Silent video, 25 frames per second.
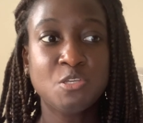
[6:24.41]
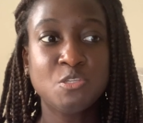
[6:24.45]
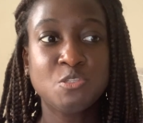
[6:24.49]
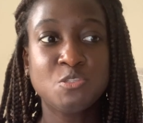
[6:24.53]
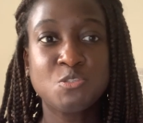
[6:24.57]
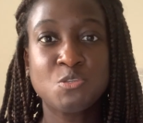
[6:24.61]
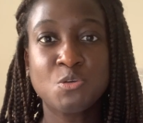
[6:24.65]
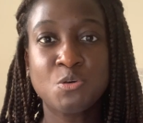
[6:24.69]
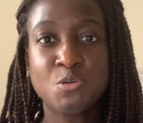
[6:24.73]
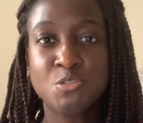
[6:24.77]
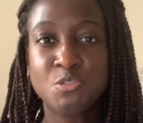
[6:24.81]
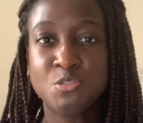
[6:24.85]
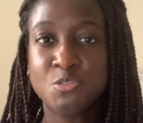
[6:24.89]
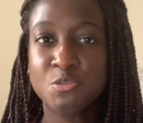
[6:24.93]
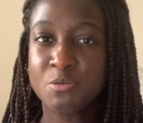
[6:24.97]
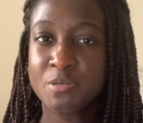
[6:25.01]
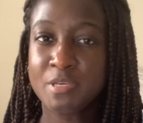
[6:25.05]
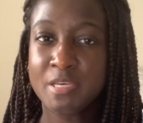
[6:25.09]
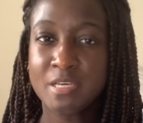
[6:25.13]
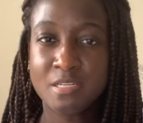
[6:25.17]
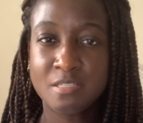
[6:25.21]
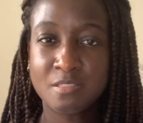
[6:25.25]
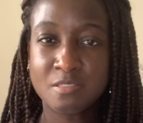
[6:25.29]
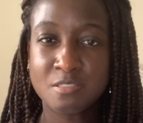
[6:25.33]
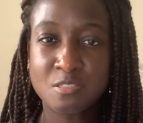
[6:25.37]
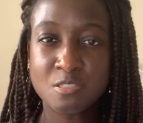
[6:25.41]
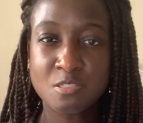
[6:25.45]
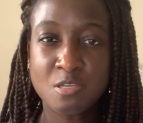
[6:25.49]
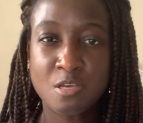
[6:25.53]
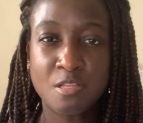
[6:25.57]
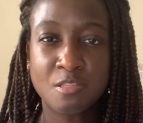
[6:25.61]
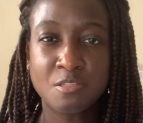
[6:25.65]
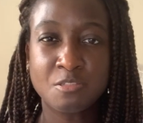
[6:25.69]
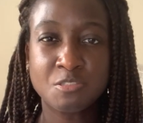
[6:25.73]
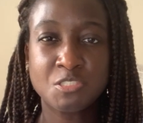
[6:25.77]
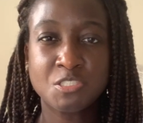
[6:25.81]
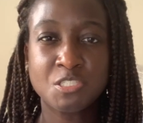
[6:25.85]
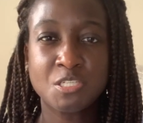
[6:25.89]
So, you know, getting the
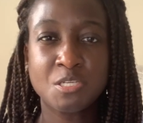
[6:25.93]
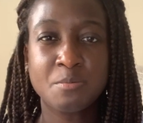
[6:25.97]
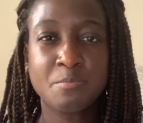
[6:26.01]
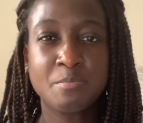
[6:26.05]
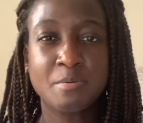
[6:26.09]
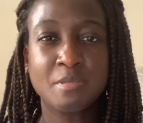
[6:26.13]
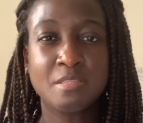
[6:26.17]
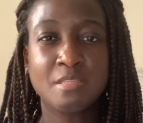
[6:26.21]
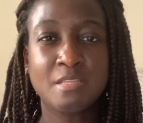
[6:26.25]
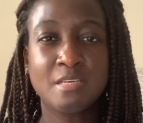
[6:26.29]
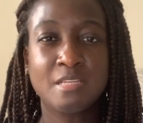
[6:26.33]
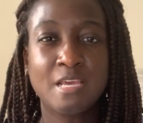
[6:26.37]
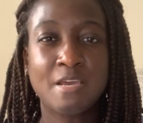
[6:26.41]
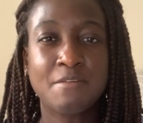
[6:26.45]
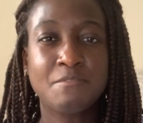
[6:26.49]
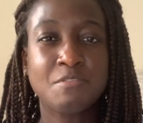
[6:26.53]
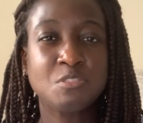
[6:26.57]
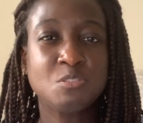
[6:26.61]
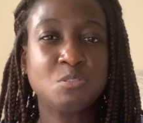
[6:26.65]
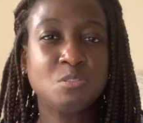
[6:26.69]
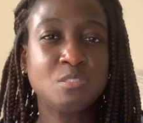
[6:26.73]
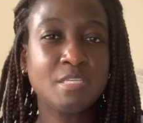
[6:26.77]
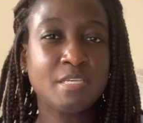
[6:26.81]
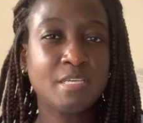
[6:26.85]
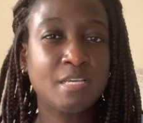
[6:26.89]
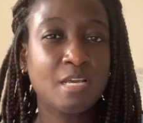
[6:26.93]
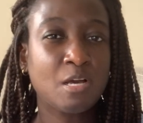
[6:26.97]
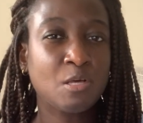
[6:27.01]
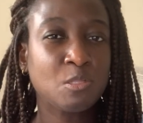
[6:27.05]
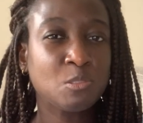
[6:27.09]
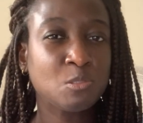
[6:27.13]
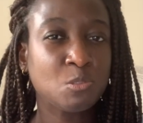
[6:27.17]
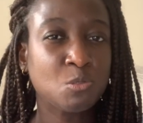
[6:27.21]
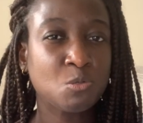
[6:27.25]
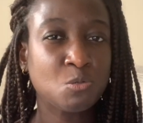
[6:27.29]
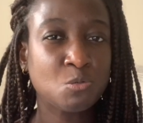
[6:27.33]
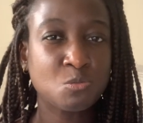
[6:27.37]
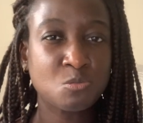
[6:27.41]
scholarship and then having to take out
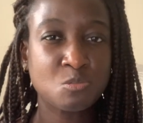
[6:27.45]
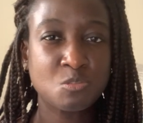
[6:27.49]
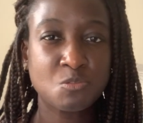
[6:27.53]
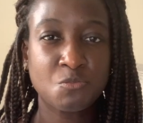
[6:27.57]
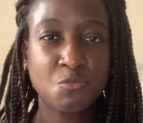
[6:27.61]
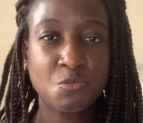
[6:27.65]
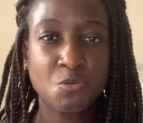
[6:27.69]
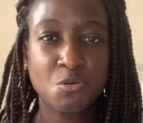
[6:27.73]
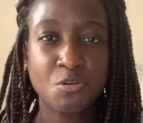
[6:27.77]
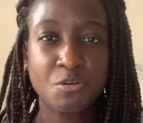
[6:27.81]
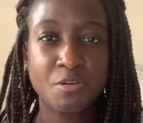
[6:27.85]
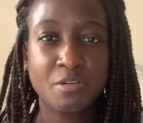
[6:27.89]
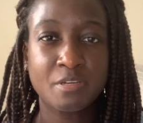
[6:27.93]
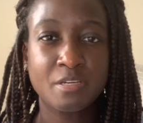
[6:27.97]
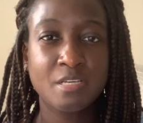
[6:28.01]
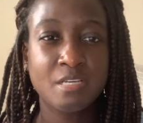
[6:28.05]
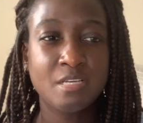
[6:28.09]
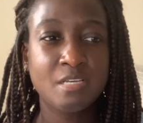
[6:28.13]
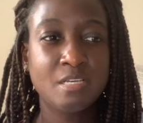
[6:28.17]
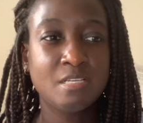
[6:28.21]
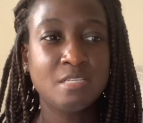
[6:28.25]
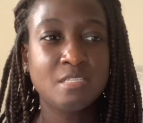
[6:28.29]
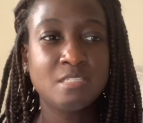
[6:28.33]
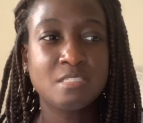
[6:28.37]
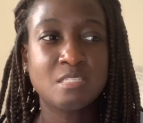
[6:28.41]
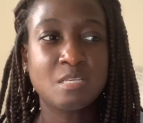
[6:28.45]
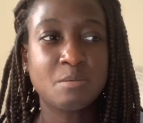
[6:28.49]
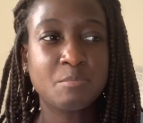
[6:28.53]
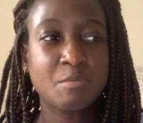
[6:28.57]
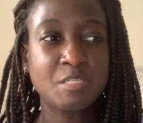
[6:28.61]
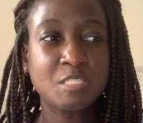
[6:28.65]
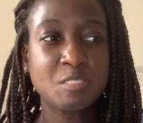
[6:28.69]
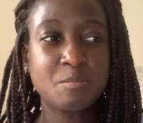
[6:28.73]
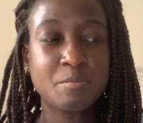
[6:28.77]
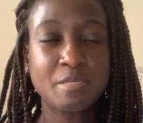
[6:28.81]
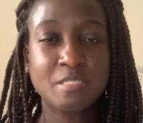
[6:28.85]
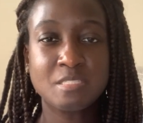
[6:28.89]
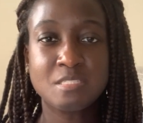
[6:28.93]
loans for some
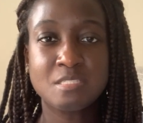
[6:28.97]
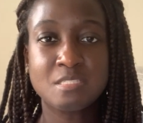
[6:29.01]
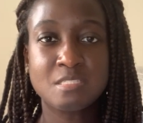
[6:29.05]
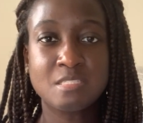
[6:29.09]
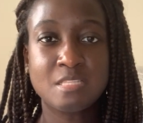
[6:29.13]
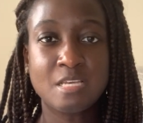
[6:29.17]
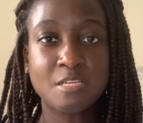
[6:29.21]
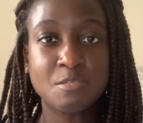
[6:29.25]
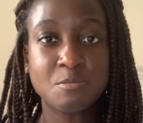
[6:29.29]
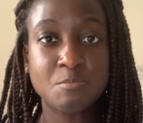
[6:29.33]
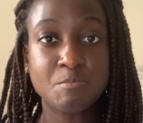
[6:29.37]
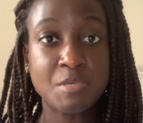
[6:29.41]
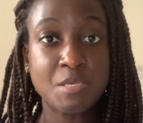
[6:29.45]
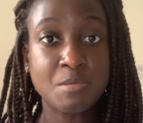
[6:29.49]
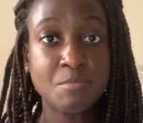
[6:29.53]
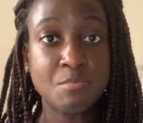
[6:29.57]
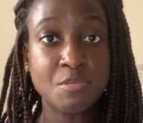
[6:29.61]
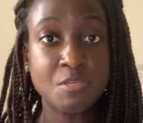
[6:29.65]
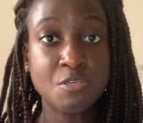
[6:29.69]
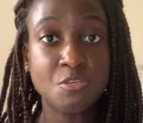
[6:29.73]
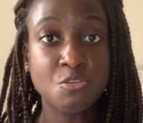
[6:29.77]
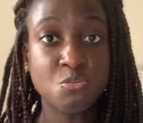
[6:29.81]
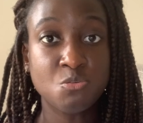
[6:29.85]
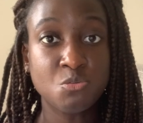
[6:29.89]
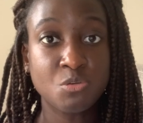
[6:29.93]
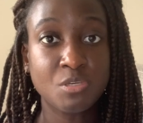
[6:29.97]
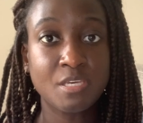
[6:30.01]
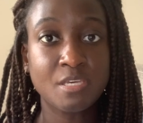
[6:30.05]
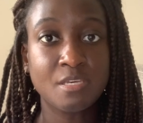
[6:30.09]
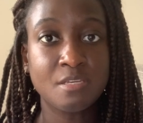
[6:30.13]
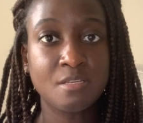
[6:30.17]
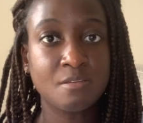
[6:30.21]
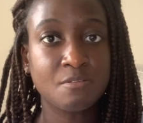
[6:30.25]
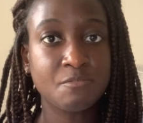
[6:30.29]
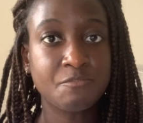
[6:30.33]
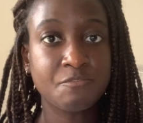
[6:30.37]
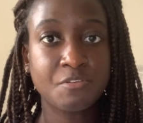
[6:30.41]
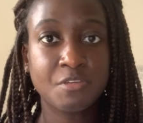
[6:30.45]
expenses that maybe you
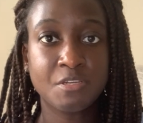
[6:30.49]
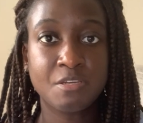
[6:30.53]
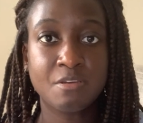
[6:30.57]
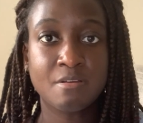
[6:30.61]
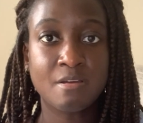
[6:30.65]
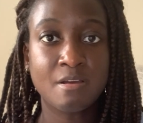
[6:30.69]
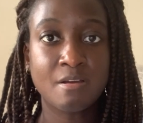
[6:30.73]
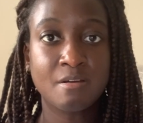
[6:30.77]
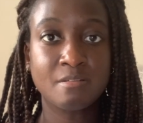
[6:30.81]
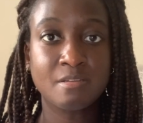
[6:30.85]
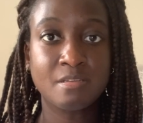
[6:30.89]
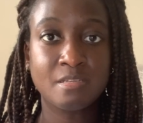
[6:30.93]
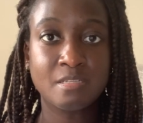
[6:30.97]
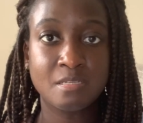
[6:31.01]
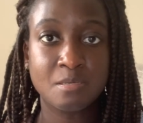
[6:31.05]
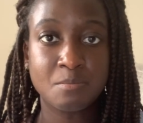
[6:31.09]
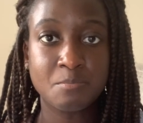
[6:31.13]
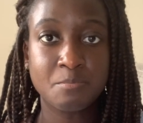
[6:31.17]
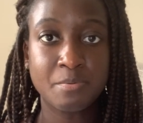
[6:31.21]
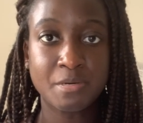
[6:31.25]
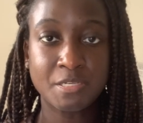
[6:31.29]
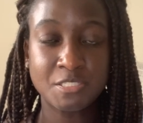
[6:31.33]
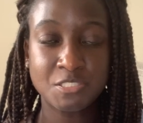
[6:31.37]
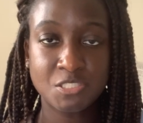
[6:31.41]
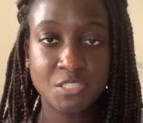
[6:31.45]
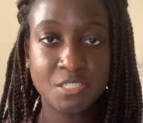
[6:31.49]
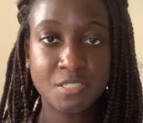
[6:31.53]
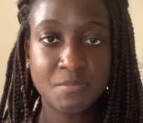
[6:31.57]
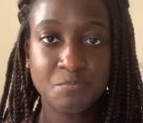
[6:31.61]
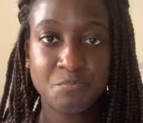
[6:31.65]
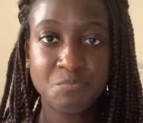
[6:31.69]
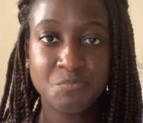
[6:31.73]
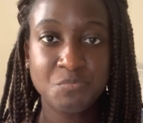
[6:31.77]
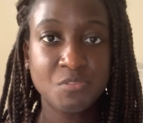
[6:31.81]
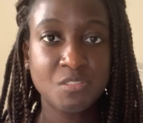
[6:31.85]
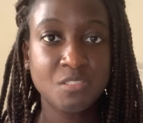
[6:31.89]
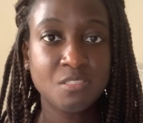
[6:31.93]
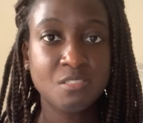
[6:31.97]
can figure out in a budget,
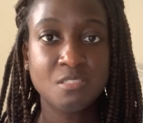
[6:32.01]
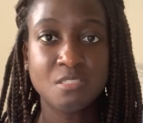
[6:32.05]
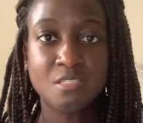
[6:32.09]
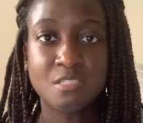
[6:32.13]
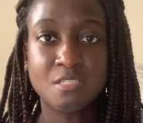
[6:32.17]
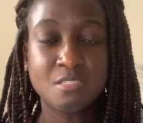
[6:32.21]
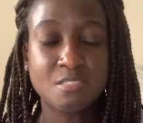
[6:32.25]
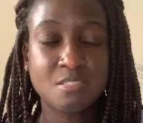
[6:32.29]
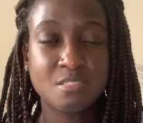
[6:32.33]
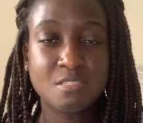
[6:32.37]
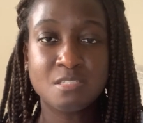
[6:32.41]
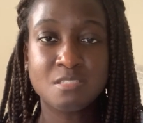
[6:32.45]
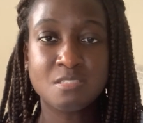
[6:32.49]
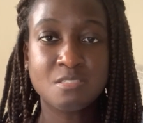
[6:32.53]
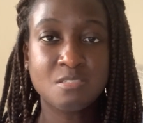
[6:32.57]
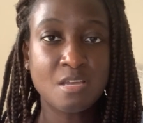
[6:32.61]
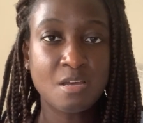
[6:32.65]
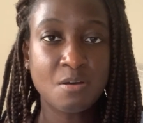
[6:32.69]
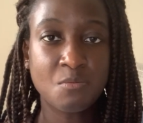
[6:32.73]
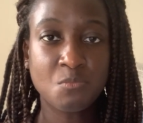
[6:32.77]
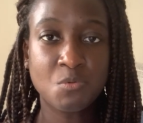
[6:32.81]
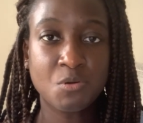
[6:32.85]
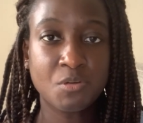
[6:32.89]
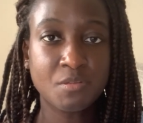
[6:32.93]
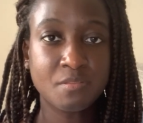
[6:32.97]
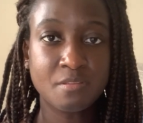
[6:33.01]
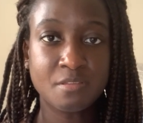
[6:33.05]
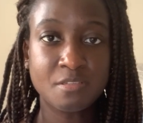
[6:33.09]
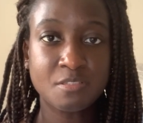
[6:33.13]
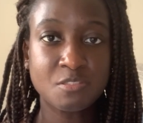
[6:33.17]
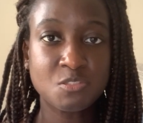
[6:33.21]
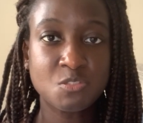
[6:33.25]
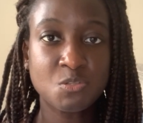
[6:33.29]
it's not worth it.